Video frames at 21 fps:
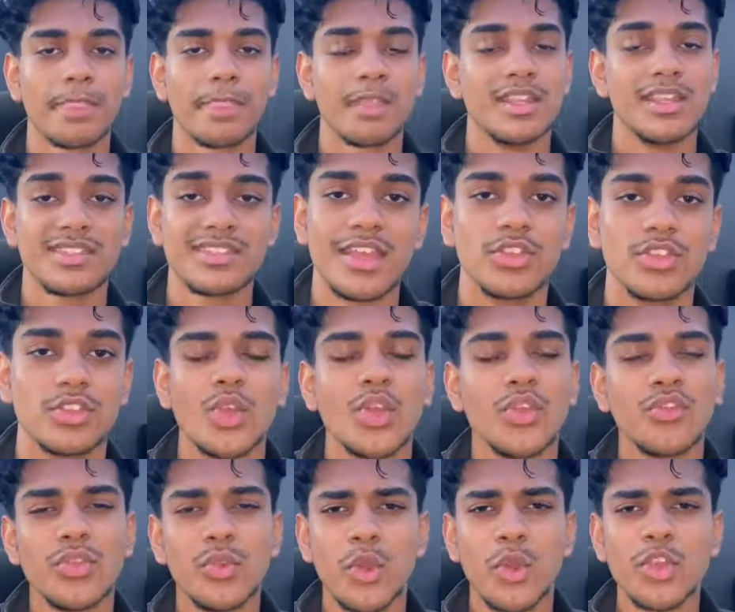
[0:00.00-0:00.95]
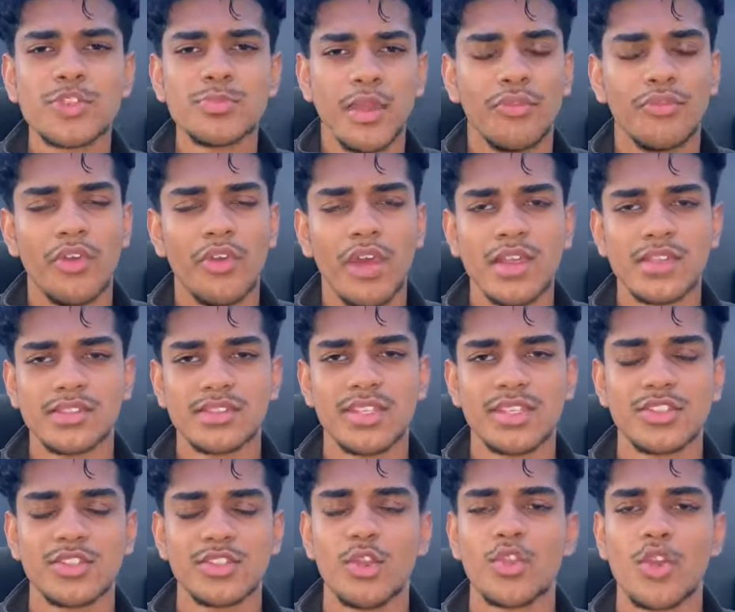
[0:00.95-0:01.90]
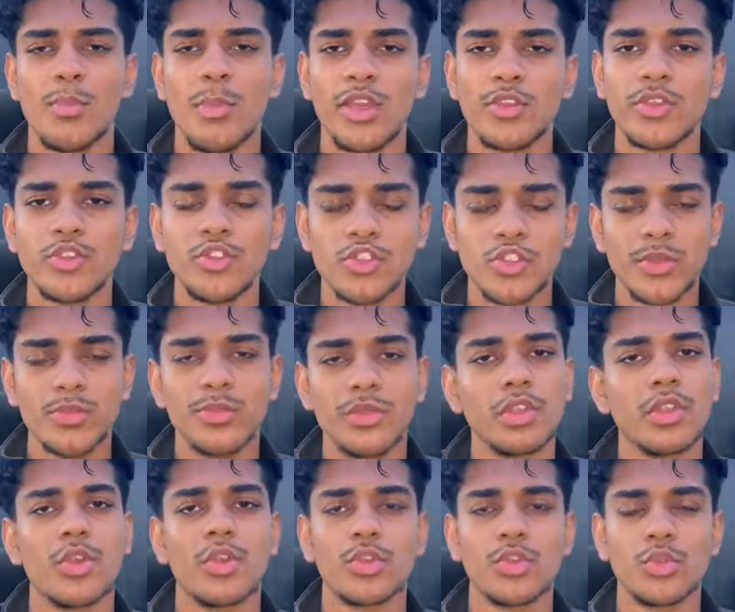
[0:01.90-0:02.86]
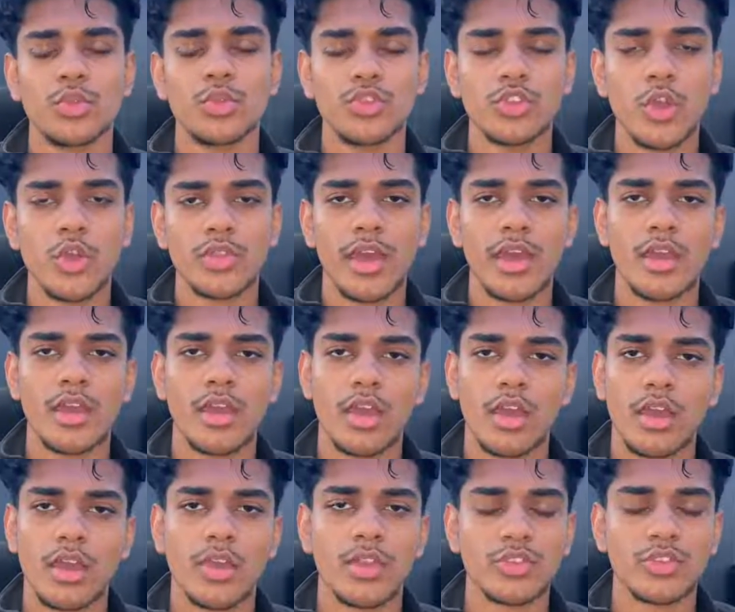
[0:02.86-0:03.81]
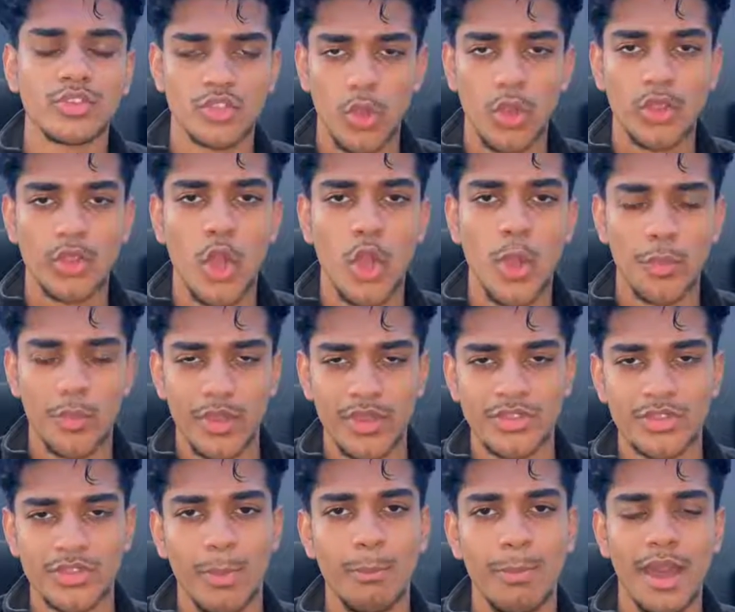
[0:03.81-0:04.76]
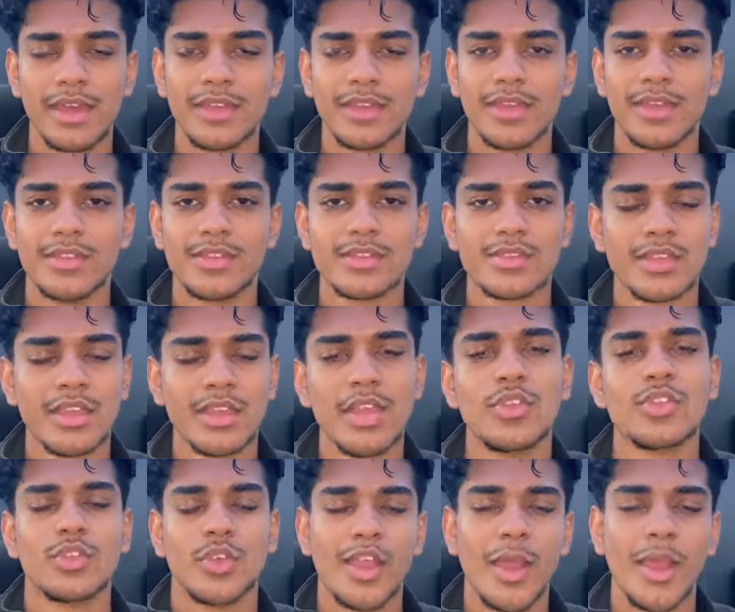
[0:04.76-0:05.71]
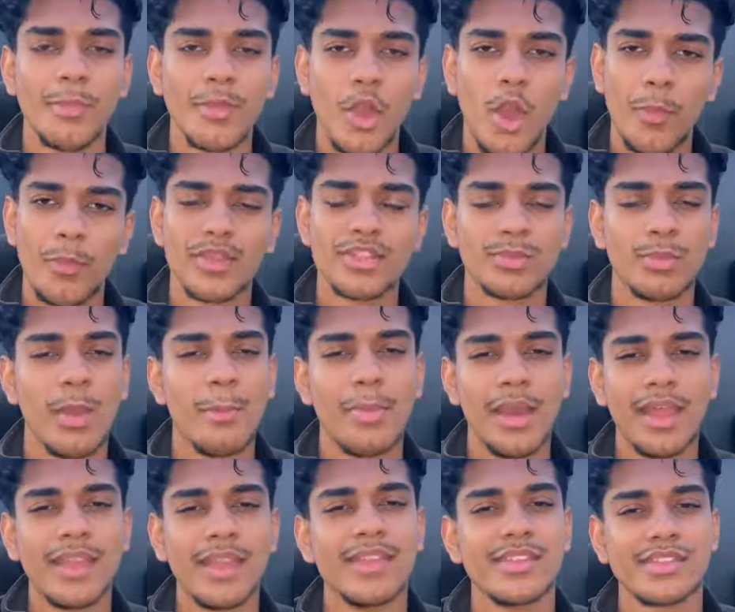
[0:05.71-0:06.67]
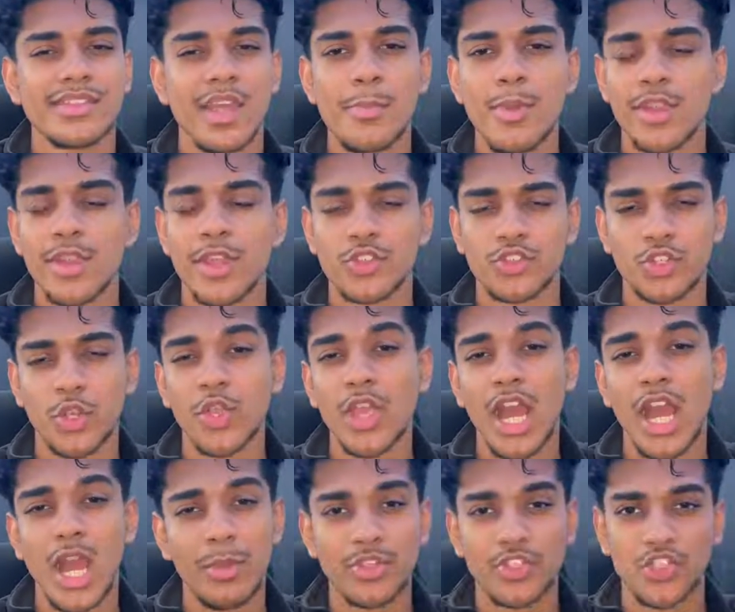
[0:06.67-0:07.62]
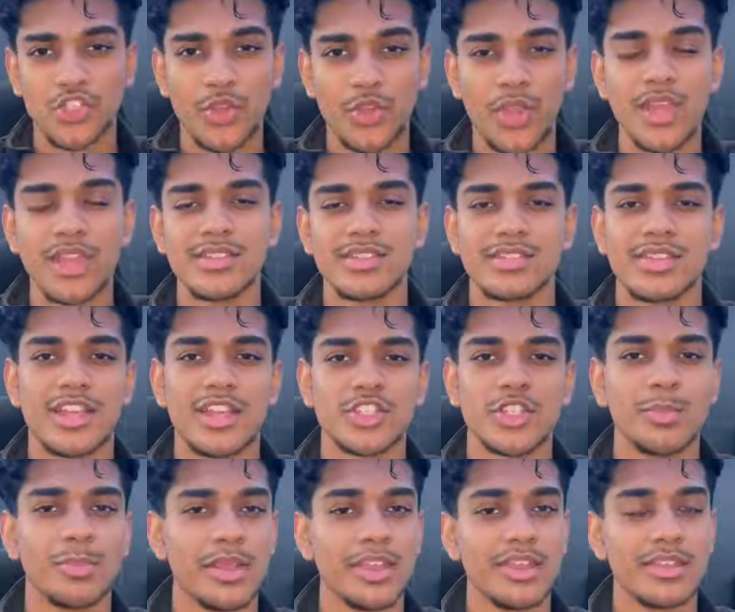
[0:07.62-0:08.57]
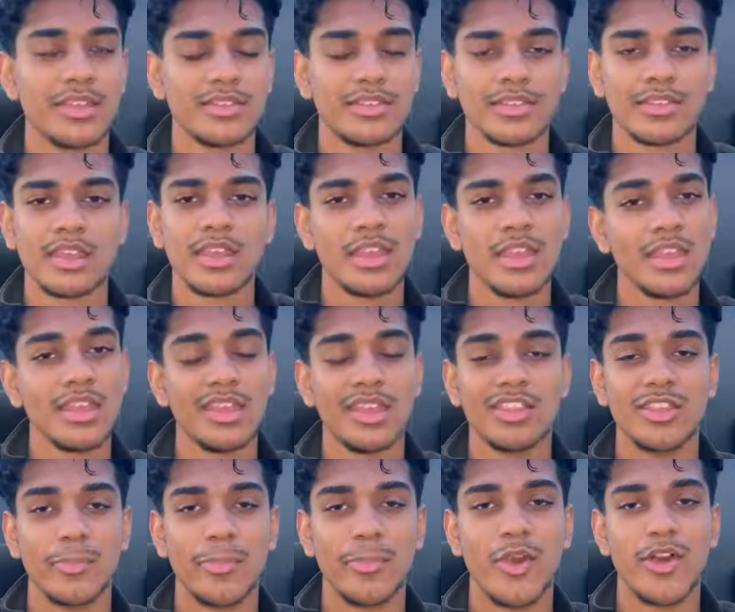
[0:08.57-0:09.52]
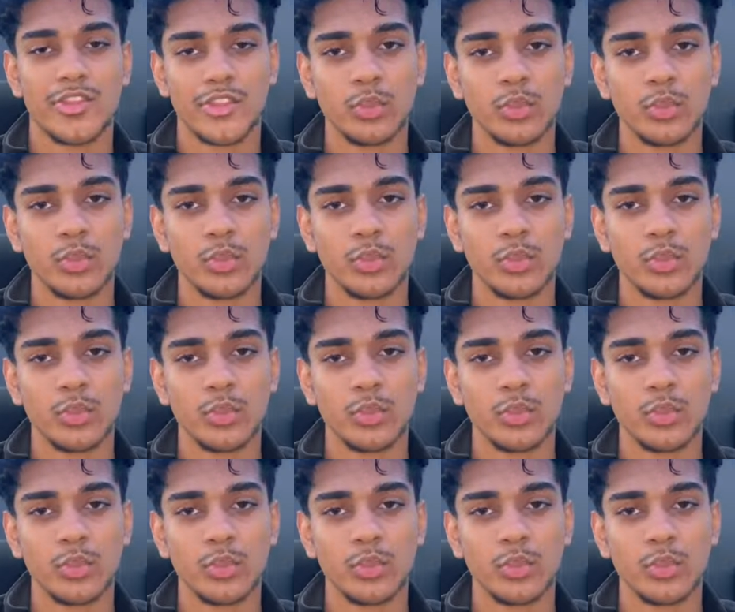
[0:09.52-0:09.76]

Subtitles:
Let's get in. So if you watch my first TikTok or my YouTube video, you would know that STOIC operates on Binance. So let me hop into my Binance app and I'll show you how much trades it's actually placed in the past